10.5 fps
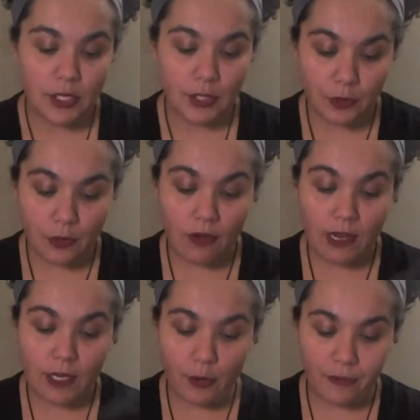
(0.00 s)
You
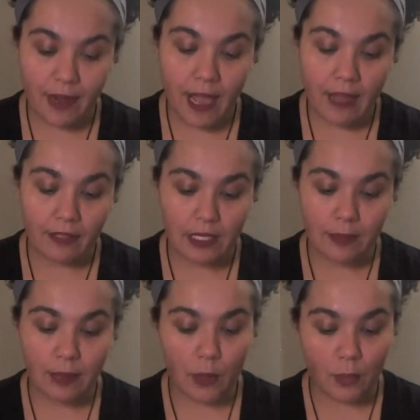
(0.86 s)
create your
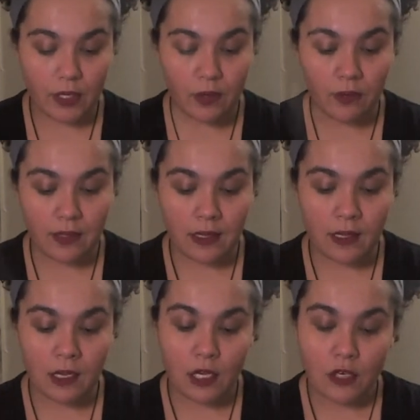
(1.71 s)
reality by what you
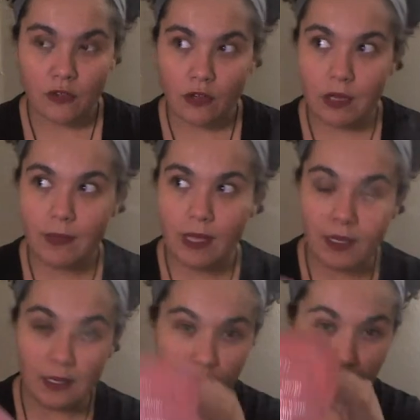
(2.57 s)
think, dream,
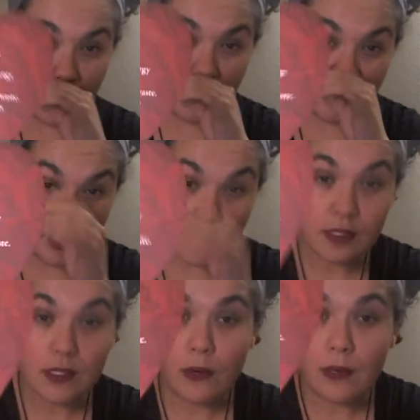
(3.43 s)
and imagine. So